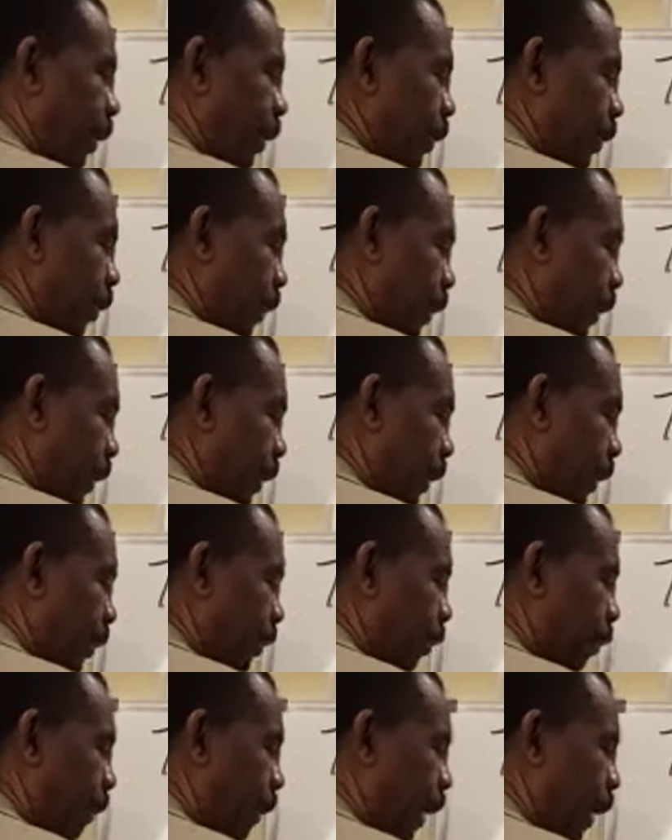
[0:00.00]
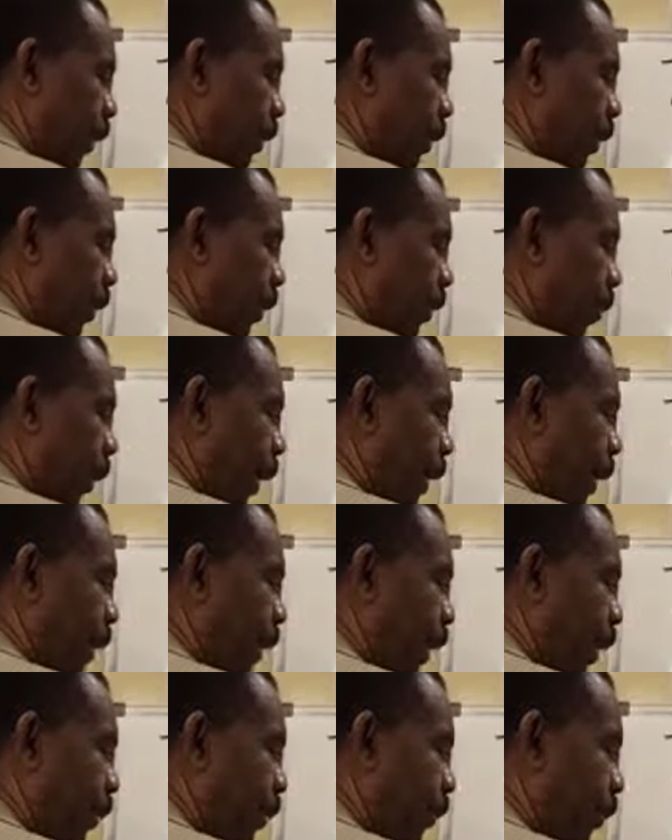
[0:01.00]
So this is your base,
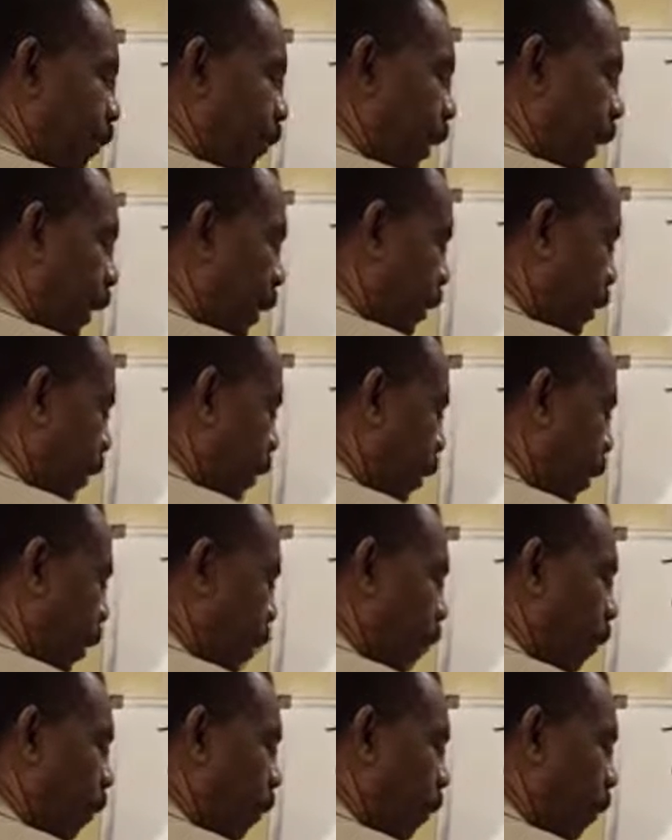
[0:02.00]
20 is your base,